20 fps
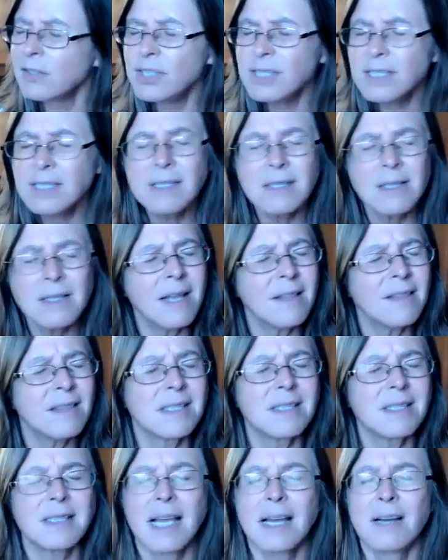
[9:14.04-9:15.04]
Just let
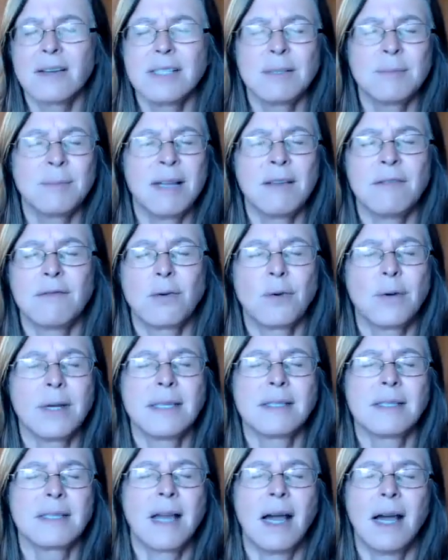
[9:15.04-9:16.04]
the sound of my
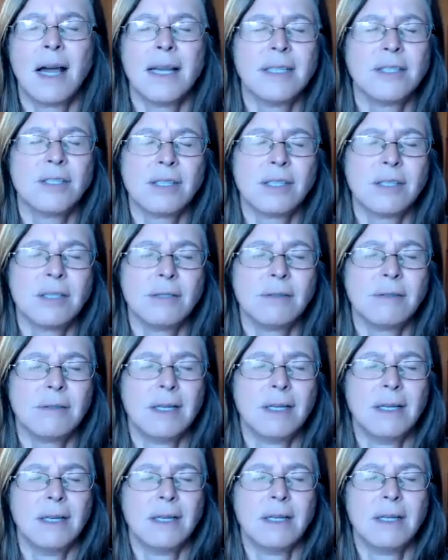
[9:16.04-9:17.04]
voice guide you
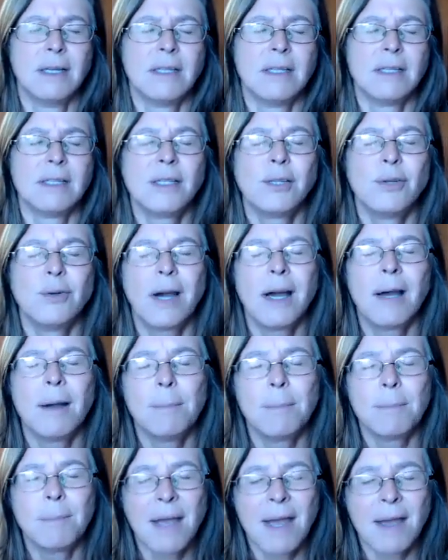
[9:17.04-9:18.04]
to a
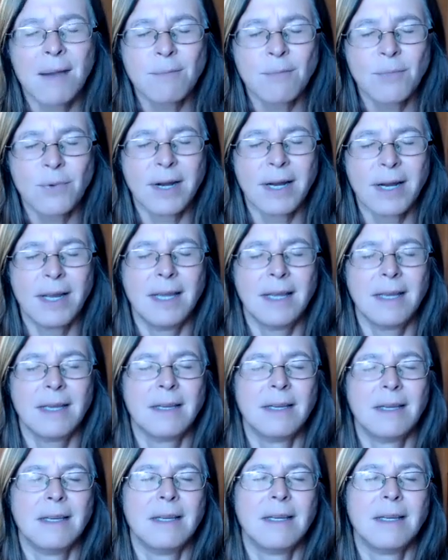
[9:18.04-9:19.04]
memory
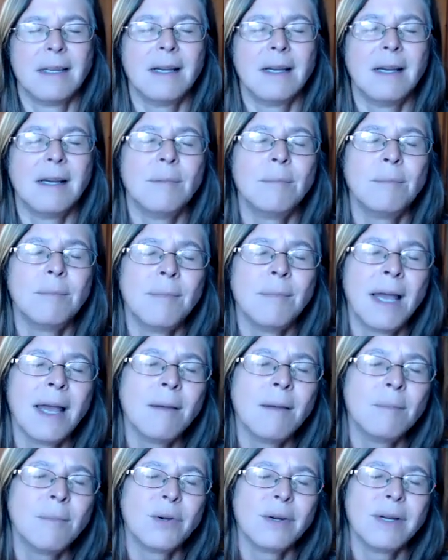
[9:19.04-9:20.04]

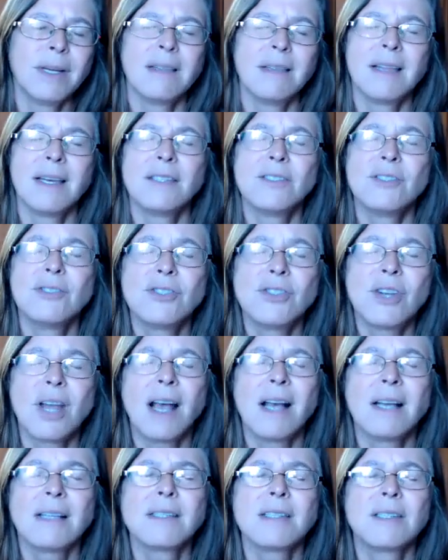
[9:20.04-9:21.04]
that
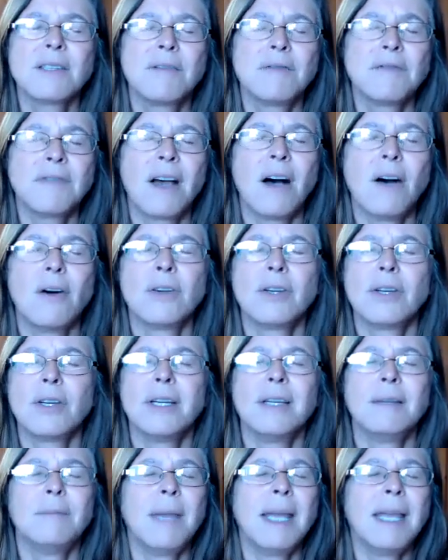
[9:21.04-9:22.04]
just felt
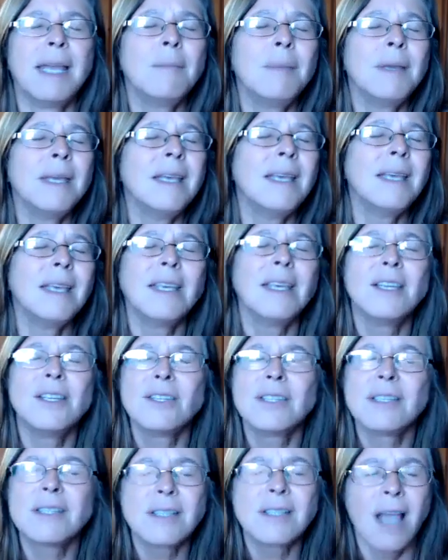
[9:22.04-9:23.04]
good. Maybe you
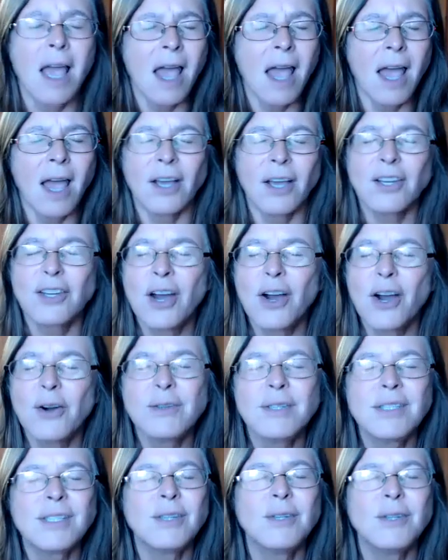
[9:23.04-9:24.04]
just
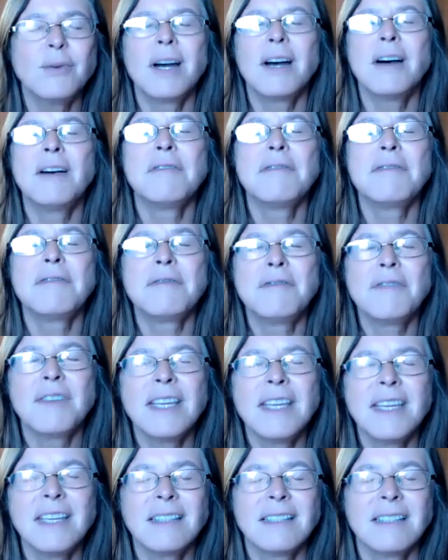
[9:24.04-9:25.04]
go to a
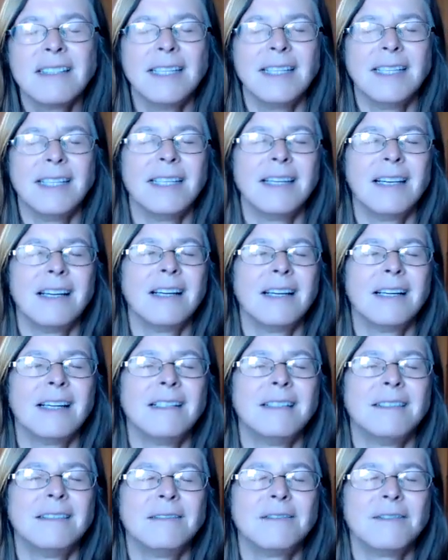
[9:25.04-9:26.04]
feeling
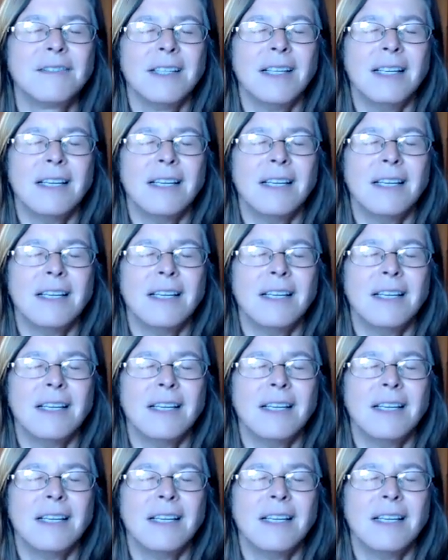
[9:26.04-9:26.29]
of